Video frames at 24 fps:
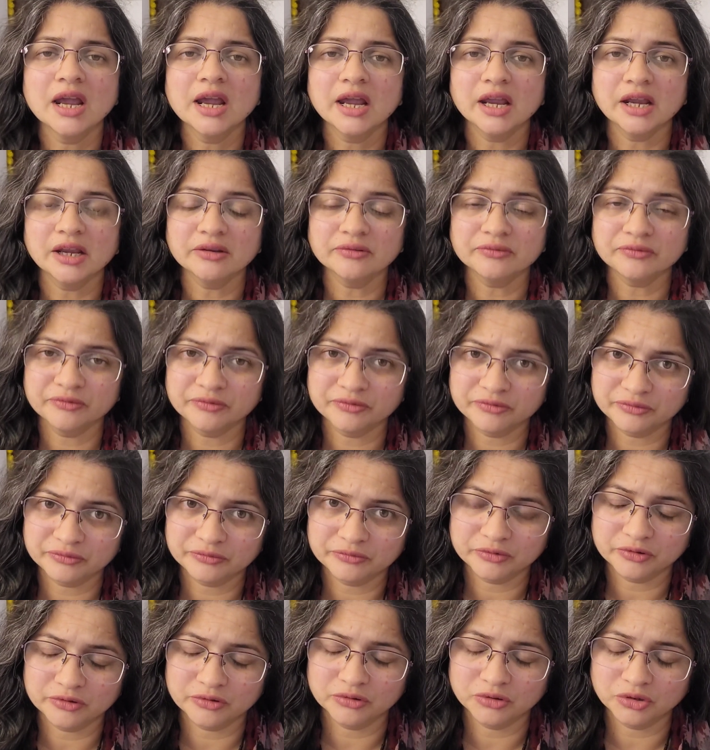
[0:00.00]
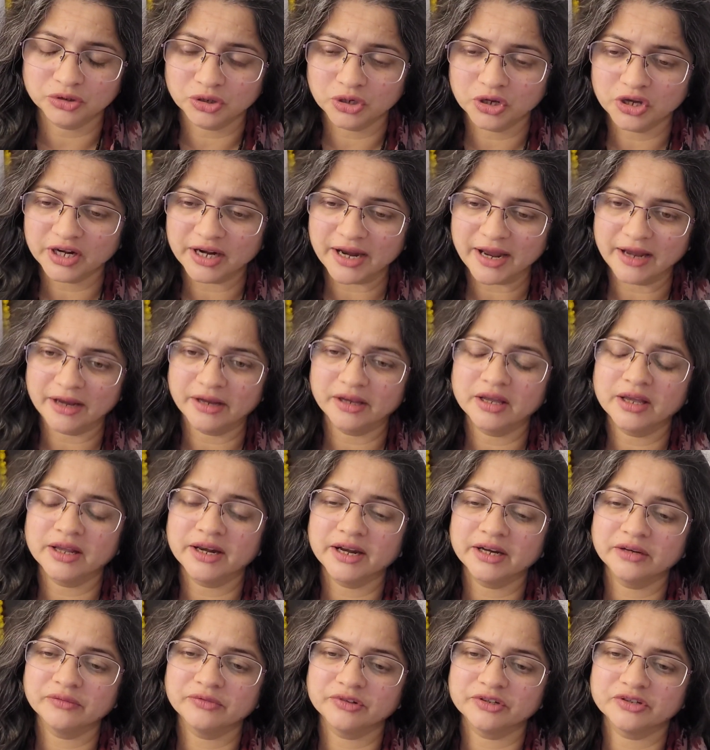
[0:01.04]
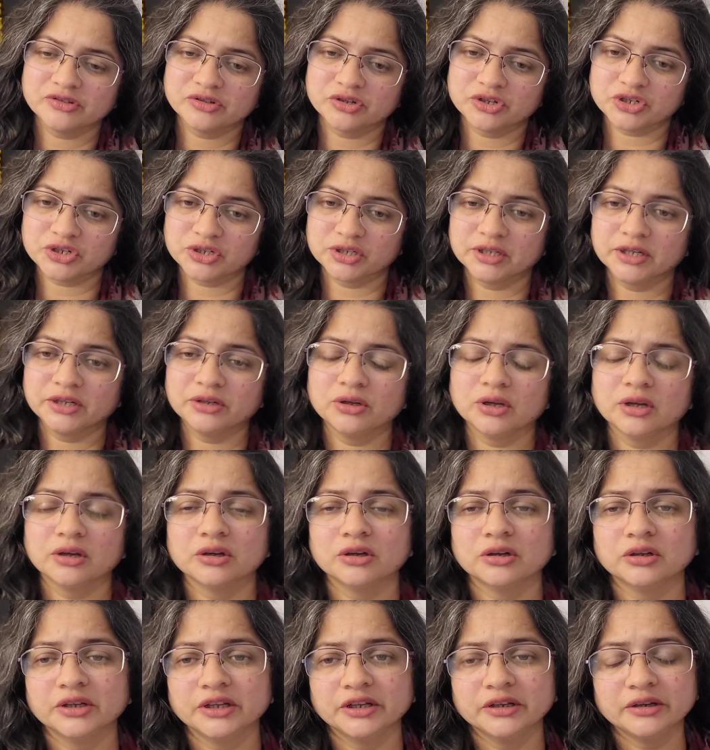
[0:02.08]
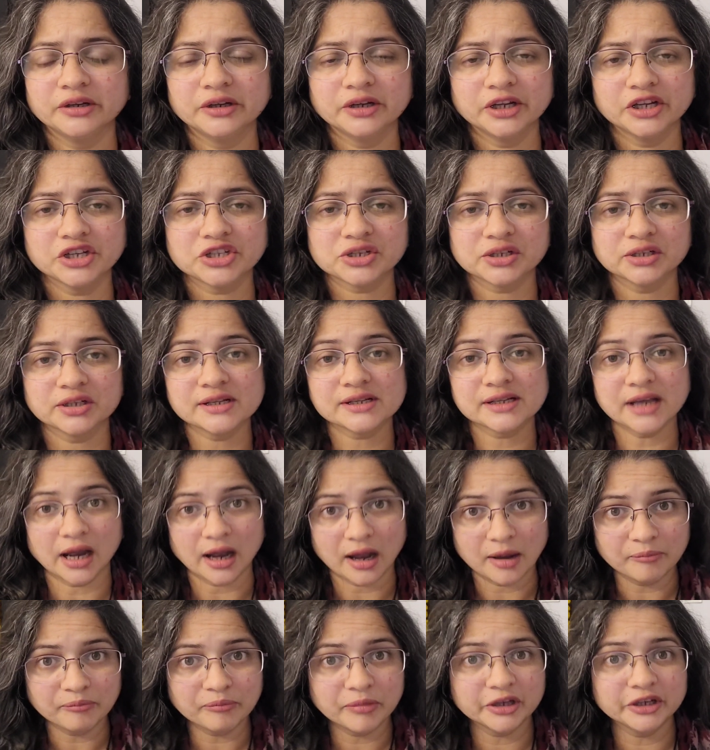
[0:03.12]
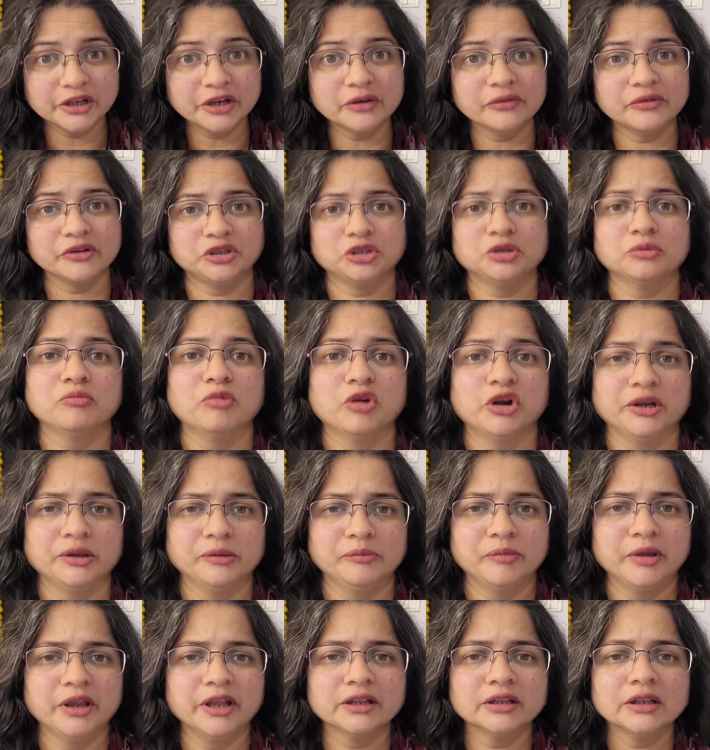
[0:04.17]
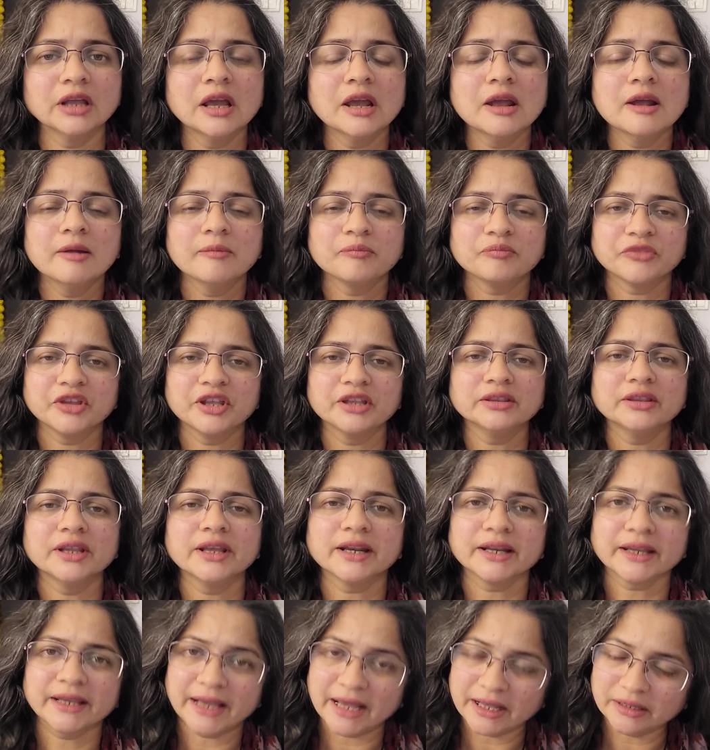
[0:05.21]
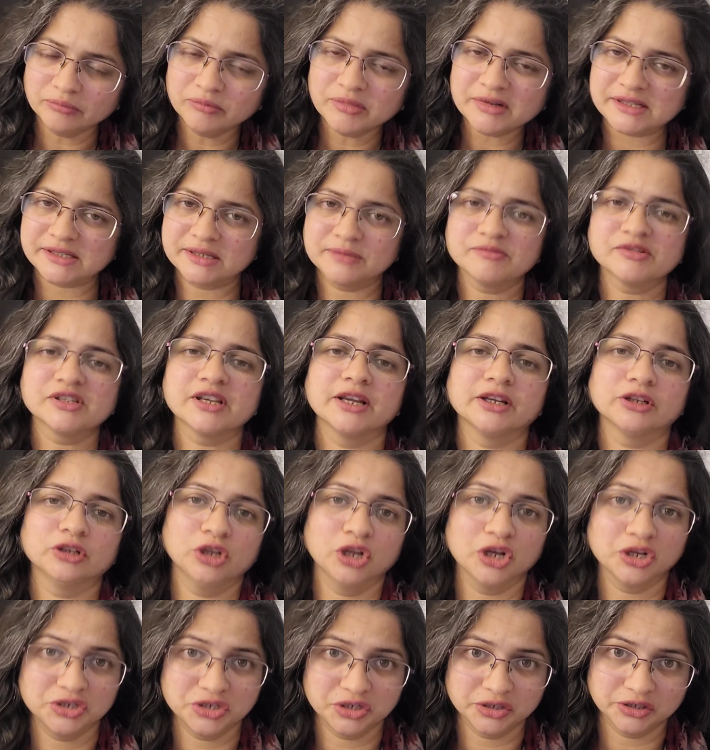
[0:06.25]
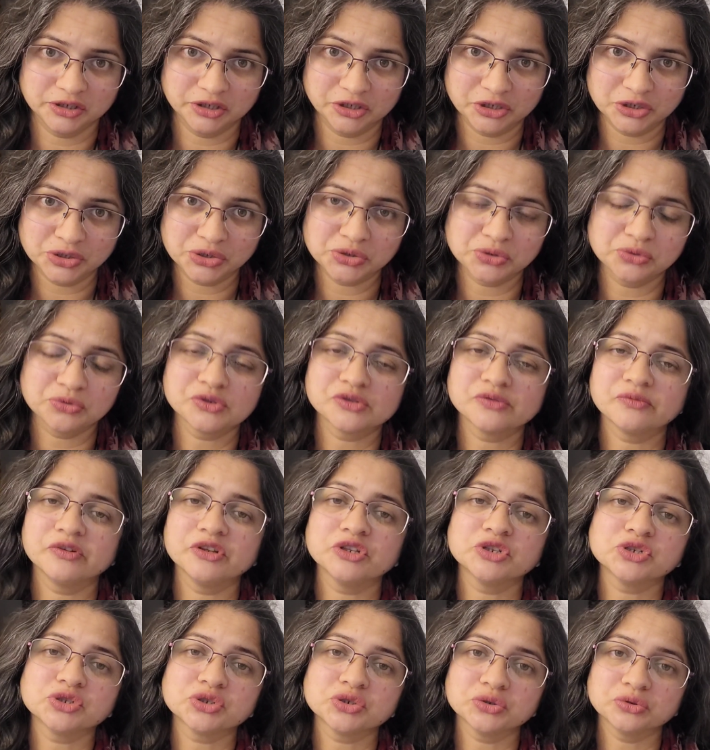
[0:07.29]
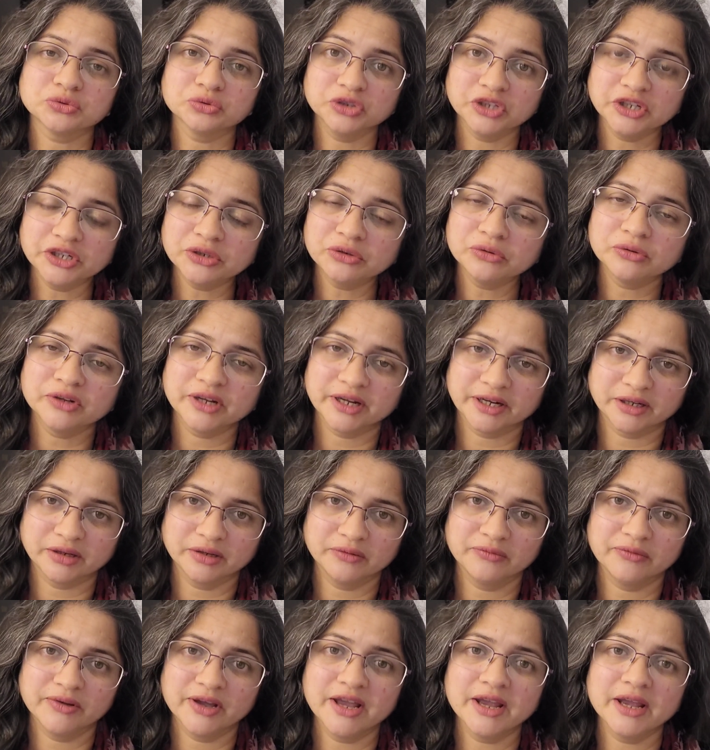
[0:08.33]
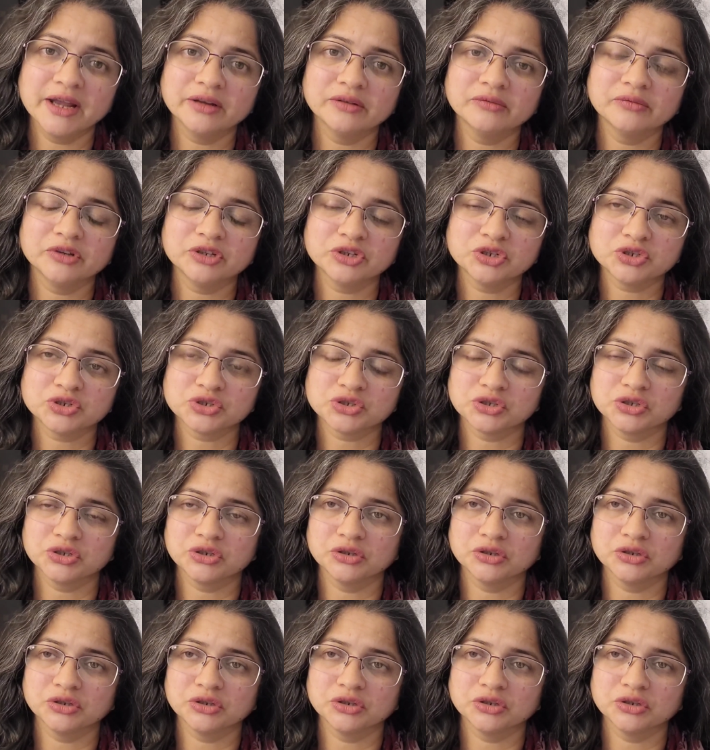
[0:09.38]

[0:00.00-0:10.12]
If your anger and frustration and irritation is accompanied with body pain, then there can be some psychological issues which you need to rectify and which